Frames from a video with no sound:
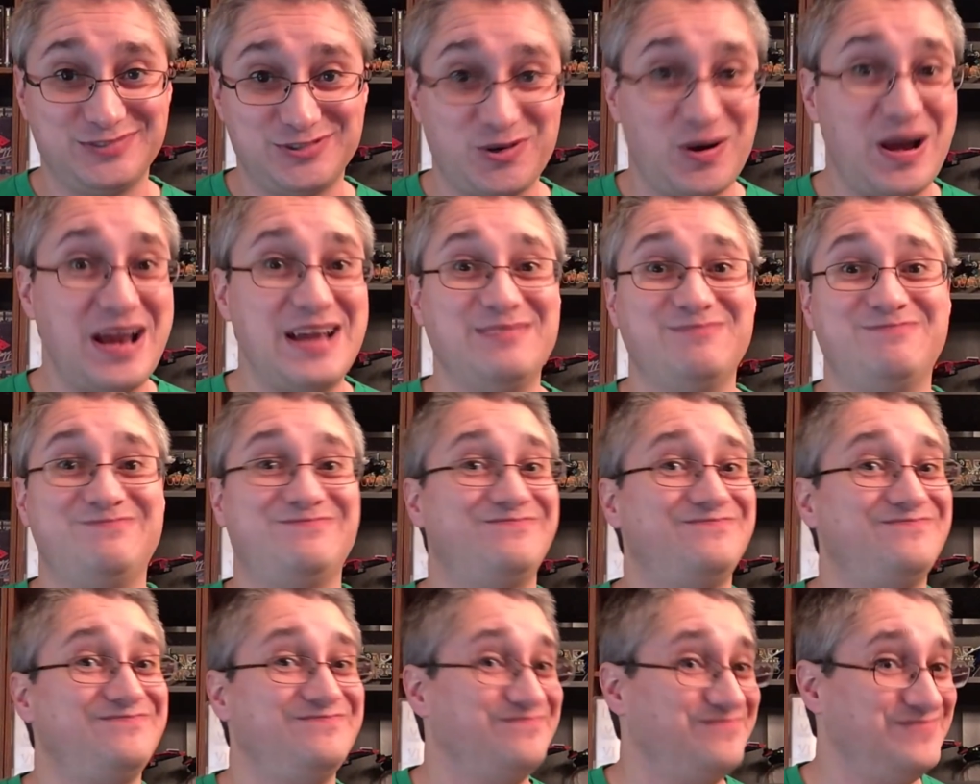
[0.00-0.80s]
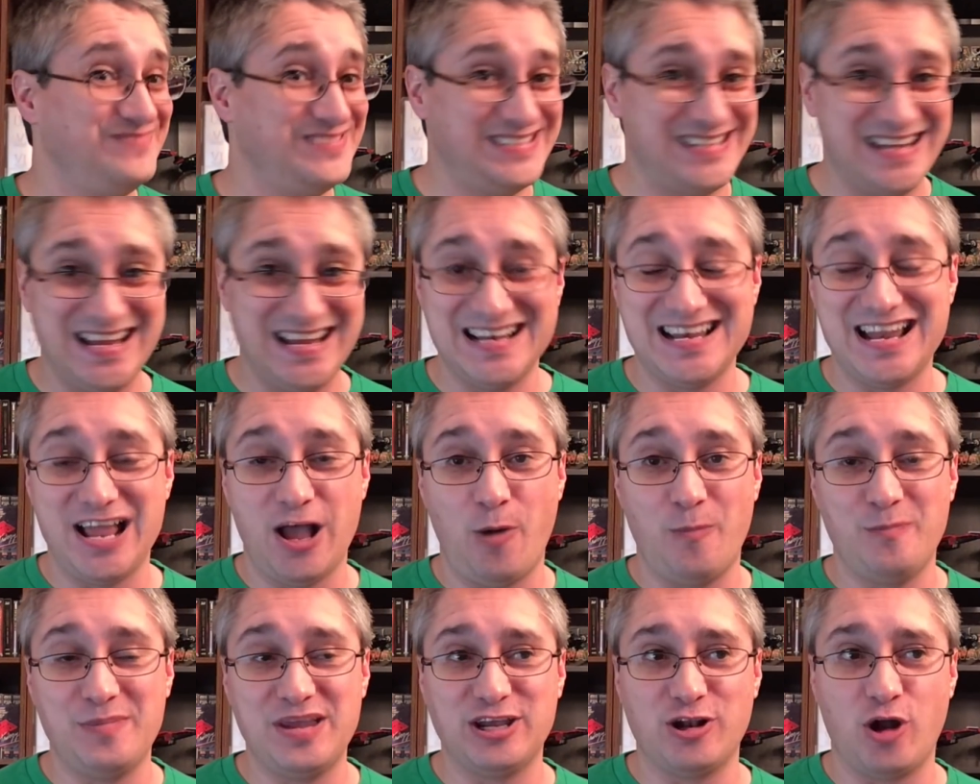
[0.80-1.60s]
Great. Didn't
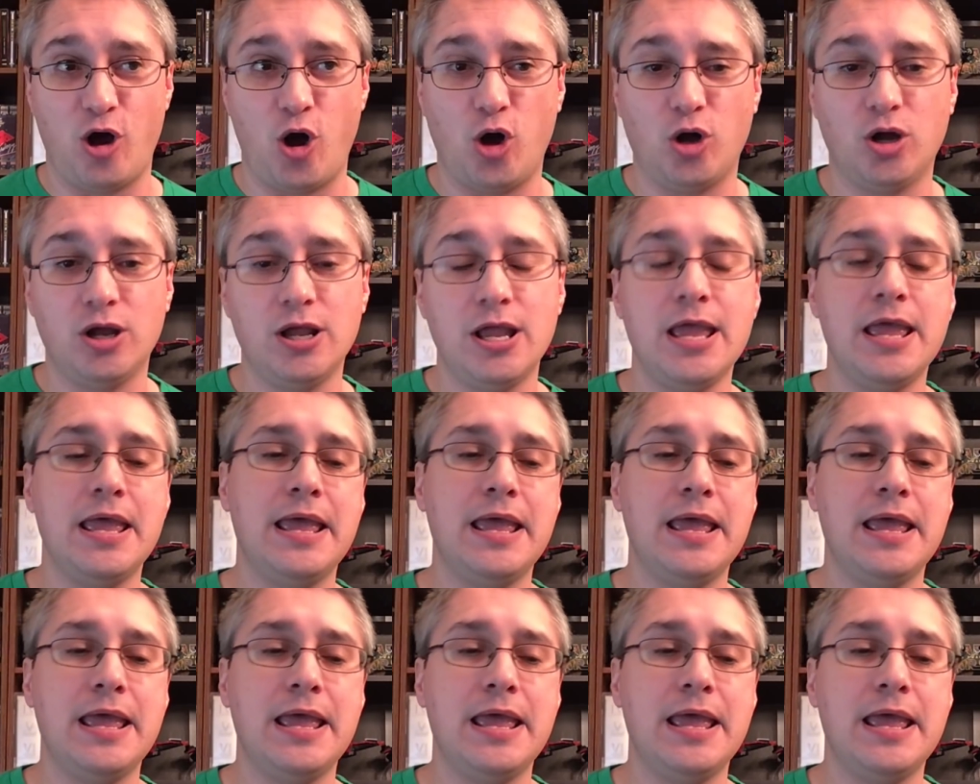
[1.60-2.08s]
help me at all.